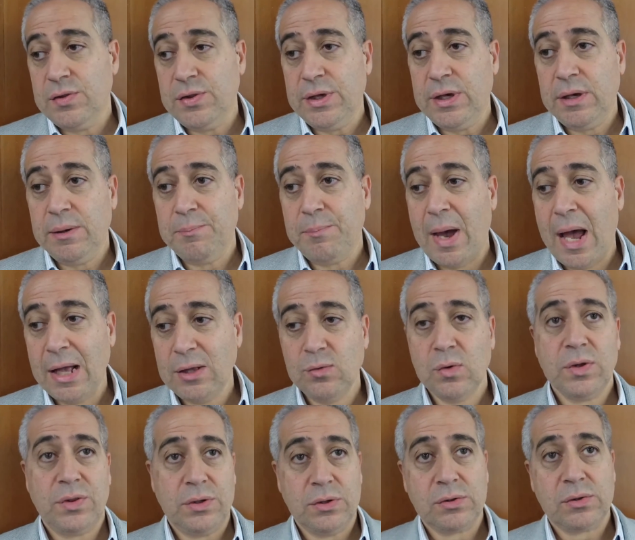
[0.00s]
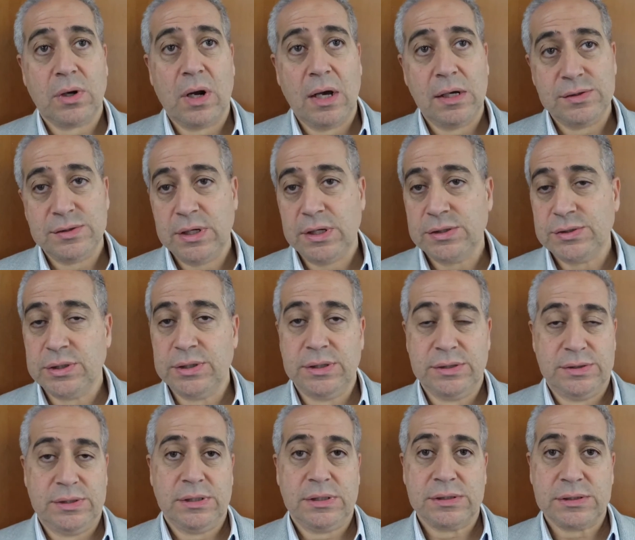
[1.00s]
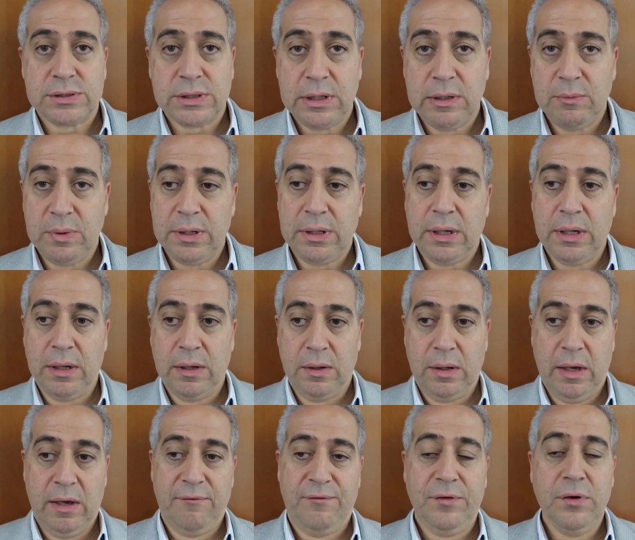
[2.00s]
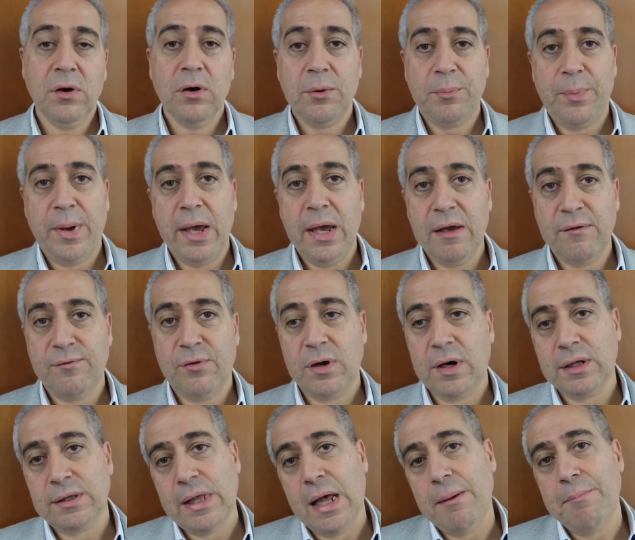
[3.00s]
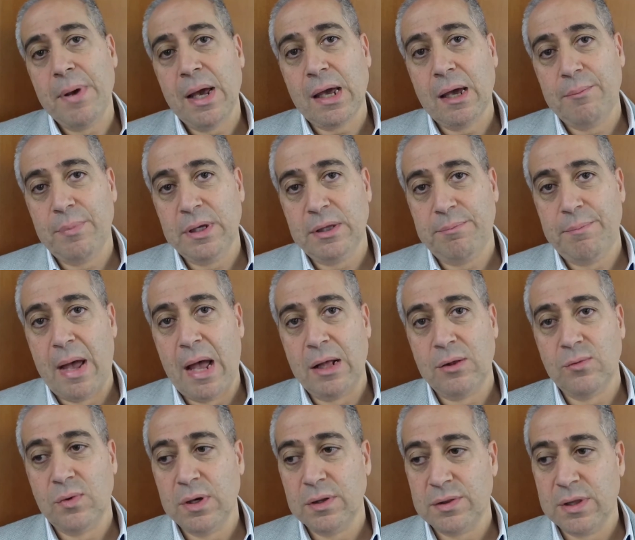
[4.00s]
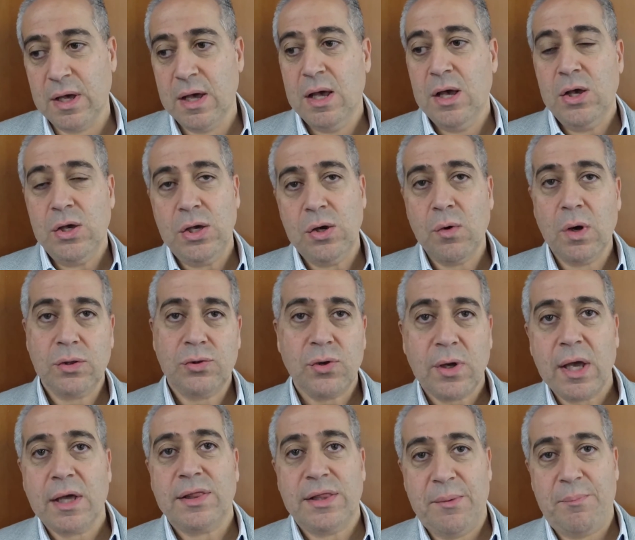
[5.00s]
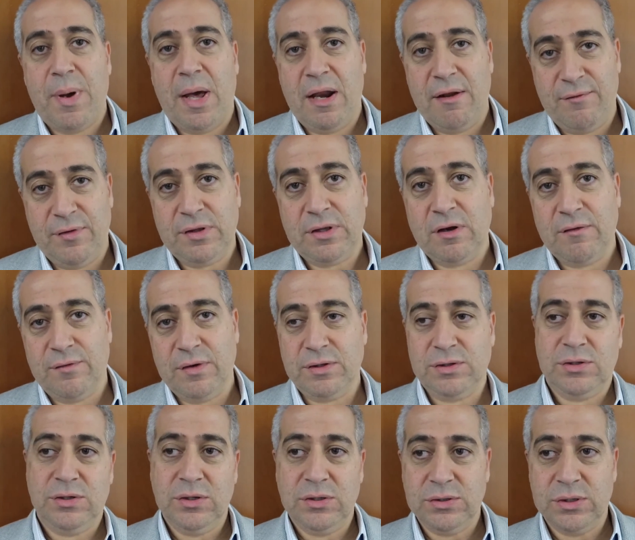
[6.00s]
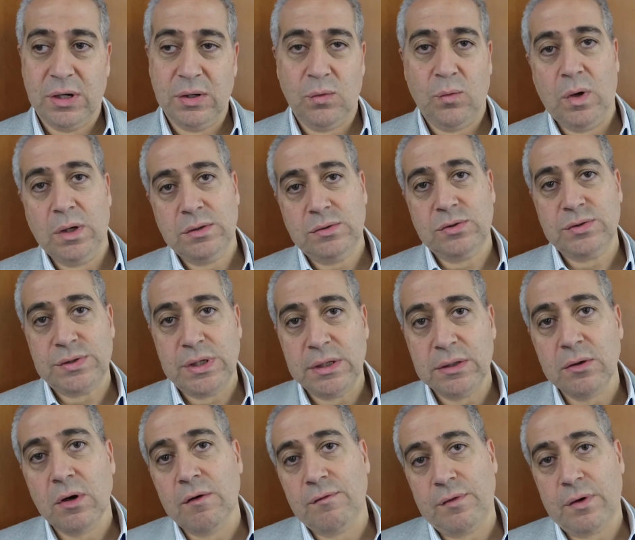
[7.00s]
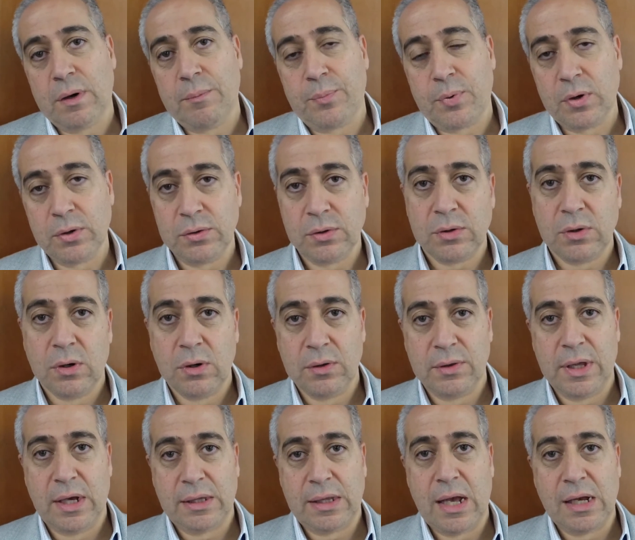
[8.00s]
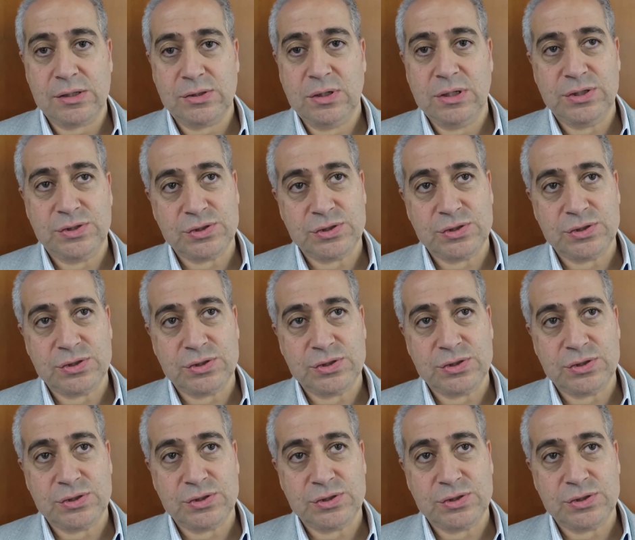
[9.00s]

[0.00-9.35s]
The bandwidth utilization is extremely key. If you're paying for a 10 megabit bandwidth, you want to get the benefit of it. You don't want to send over a protocol that actually